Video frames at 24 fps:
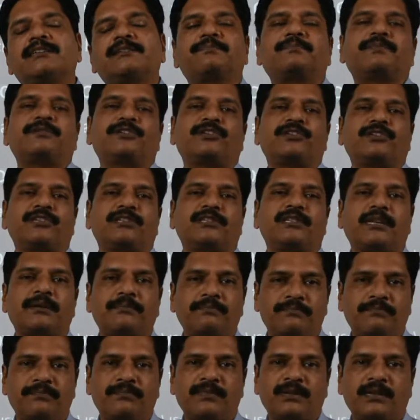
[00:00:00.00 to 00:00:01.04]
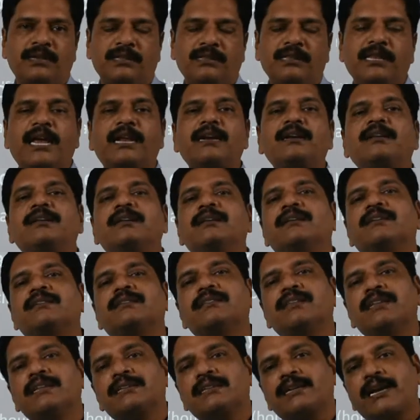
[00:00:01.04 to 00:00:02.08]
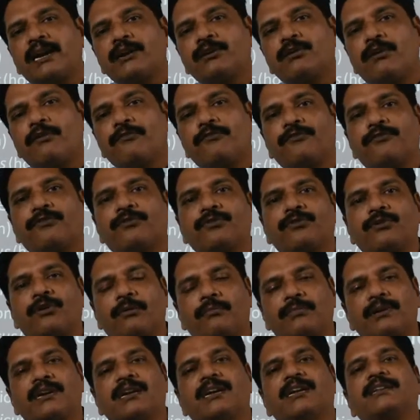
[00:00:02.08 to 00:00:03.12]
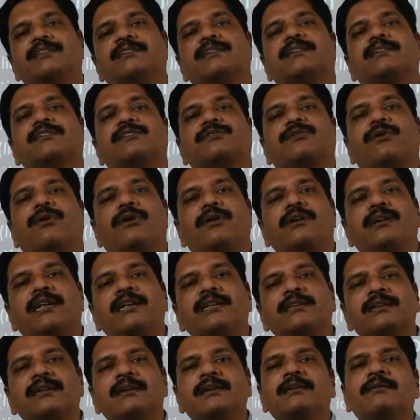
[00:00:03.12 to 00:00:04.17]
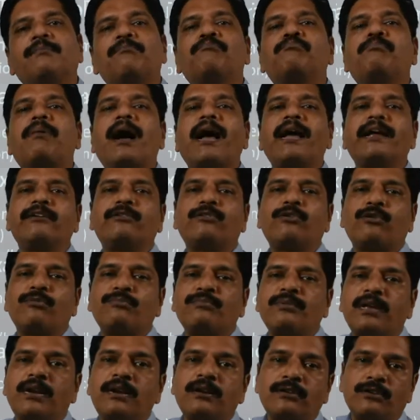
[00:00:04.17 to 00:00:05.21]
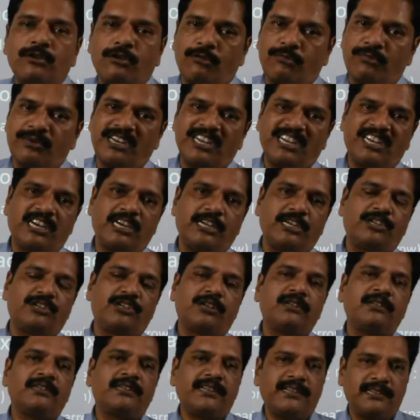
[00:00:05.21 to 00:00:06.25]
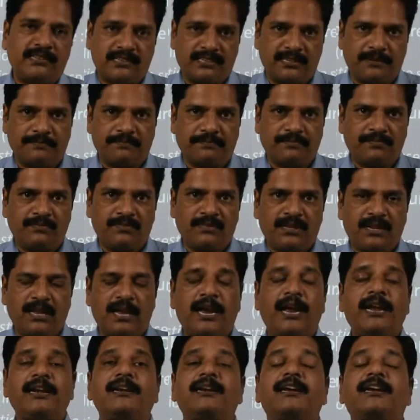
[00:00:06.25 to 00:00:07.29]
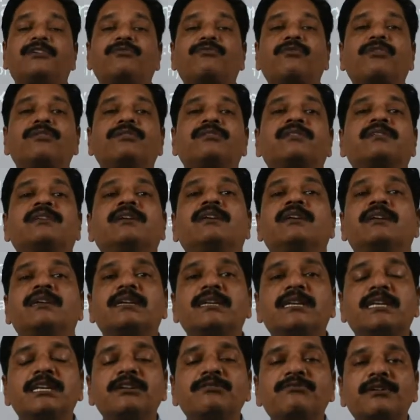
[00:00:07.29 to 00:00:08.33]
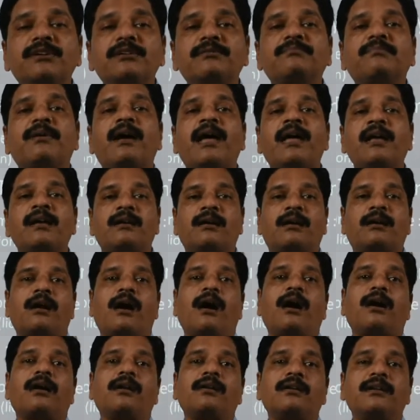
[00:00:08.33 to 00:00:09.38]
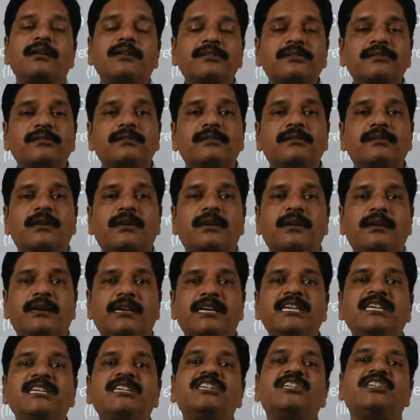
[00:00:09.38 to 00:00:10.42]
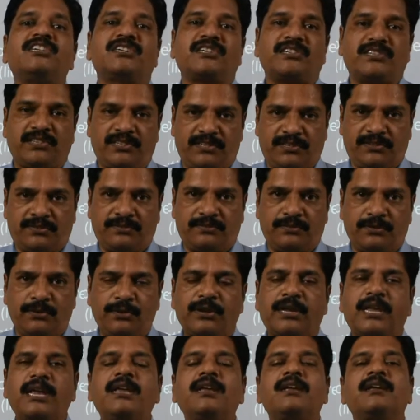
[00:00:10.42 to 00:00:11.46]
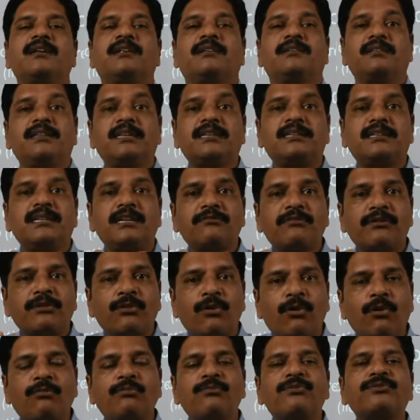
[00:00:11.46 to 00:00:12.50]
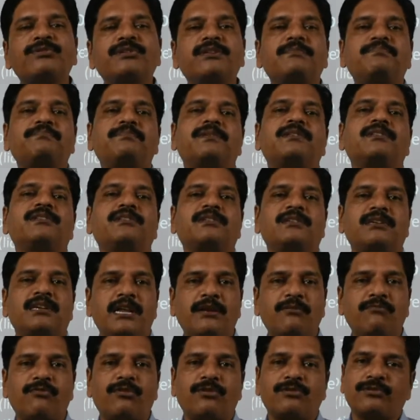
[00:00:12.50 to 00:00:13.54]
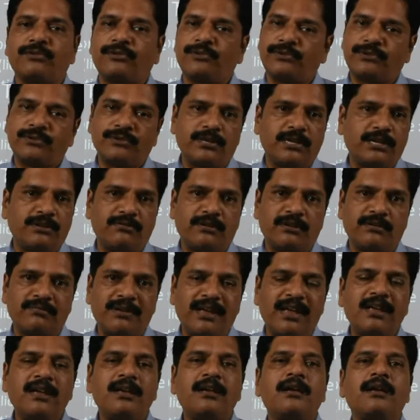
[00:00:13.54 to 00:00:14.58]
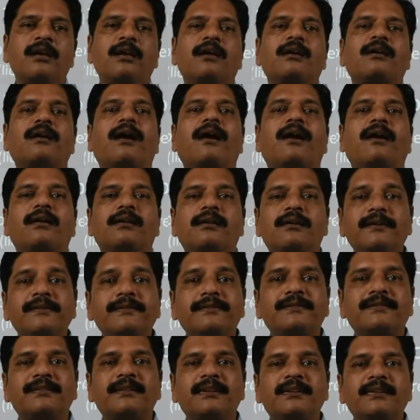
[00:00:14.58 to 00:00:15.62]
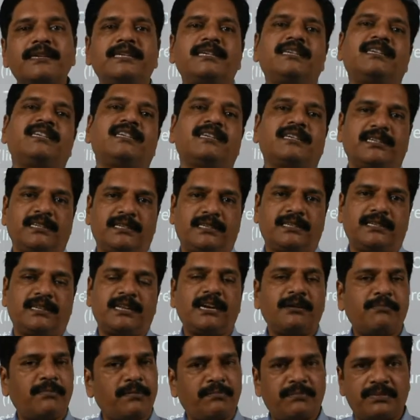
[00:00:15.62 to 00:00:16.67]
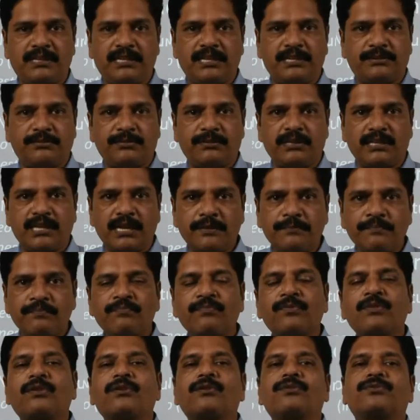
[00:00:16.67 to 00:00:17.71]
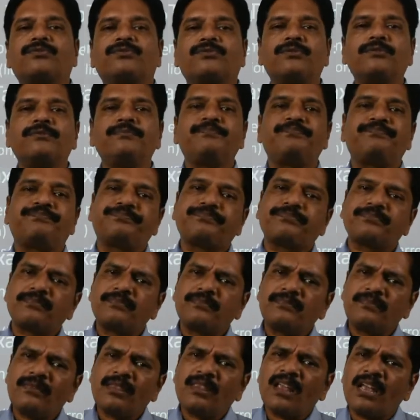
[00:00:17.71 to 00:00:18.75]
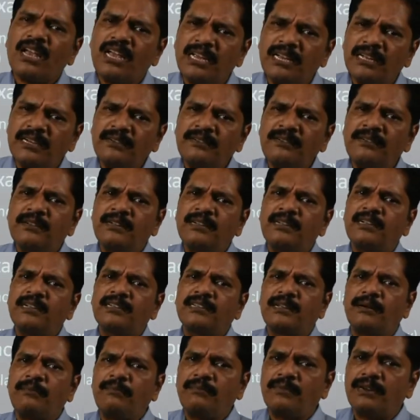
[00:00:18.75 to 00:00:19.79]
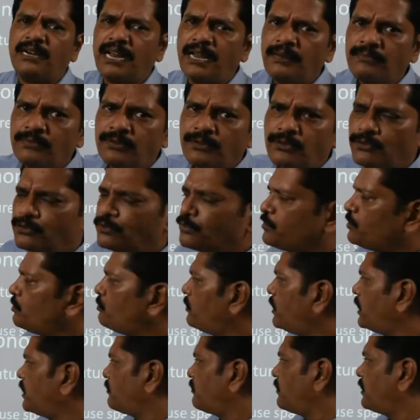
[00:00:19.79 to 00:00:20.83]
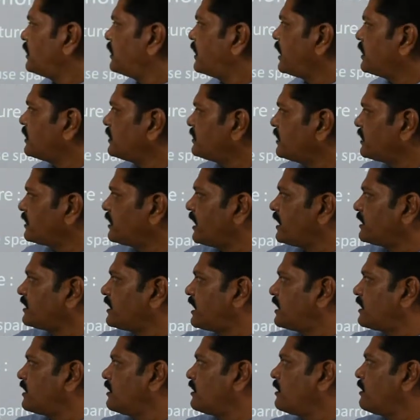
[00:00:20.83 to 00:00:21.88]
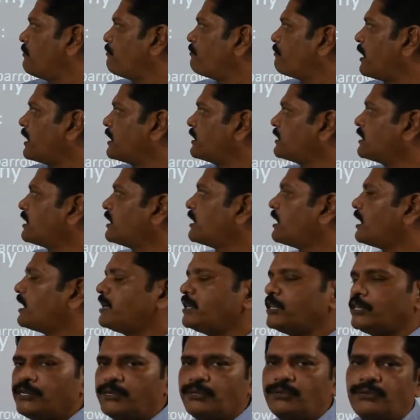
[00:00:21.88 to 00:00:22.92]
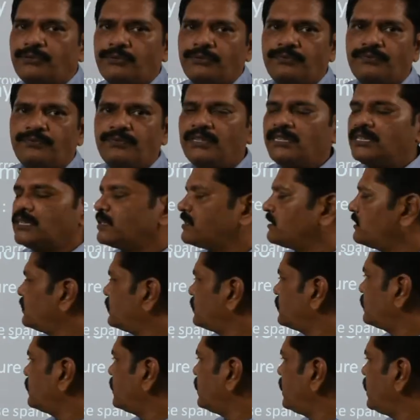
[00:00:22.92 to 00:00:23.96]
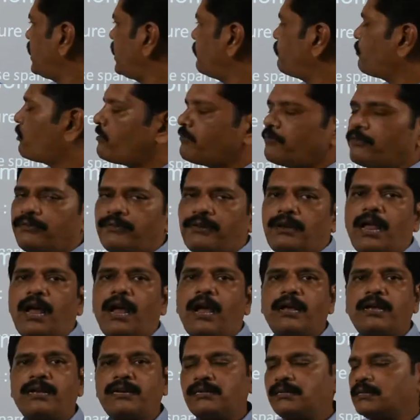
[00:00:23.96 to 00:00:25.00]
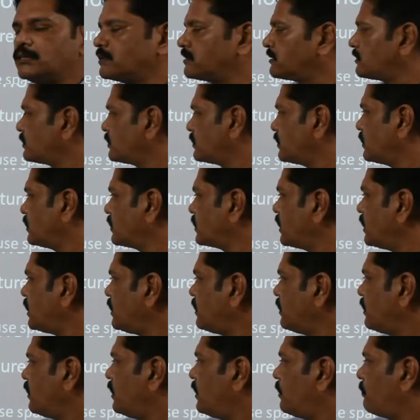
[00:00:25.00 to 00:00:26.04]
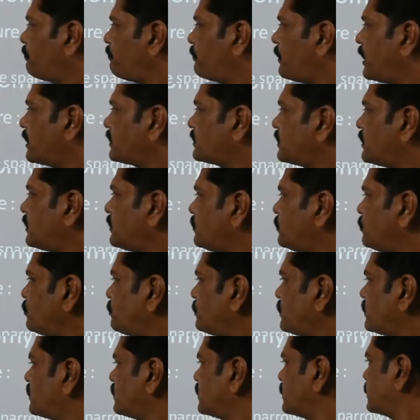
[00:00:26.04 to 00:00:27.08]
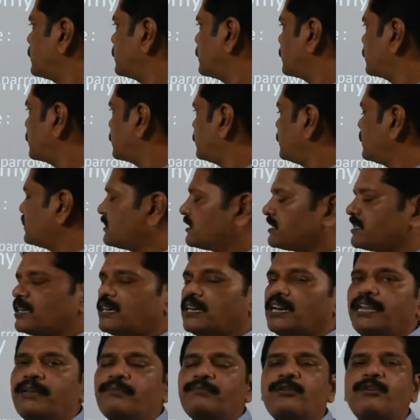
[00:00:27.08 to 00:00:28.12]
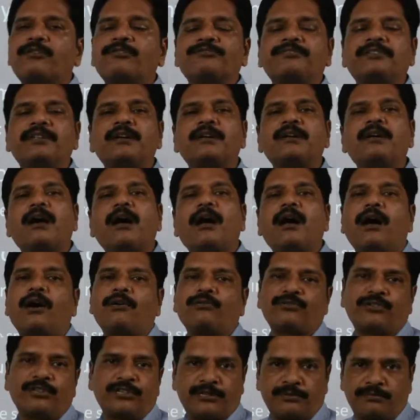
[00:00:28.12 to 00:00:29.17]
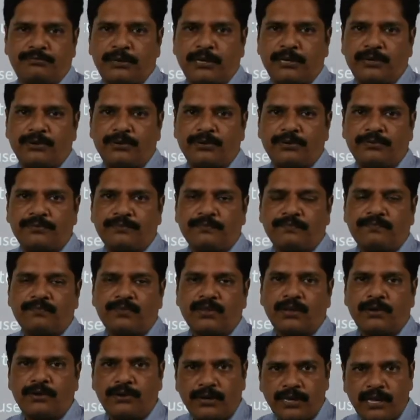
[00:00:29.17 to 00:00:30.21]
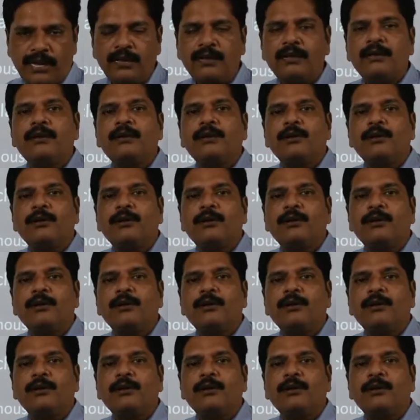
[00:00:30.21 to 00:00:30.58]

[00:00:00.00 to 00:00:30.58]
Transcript: species name, then this kind of nomenclature is called as binomial nomenclature system, and it was given by Carolus Linnaeus, okay. This even Homo sapiens name was also given by Carolus Linnaeus, remember this one thing. So here some names you know very well, that just like that Panthera leo, this is the name of lion, okay. Passer domesticus, it is the name of the house sparrow, okay.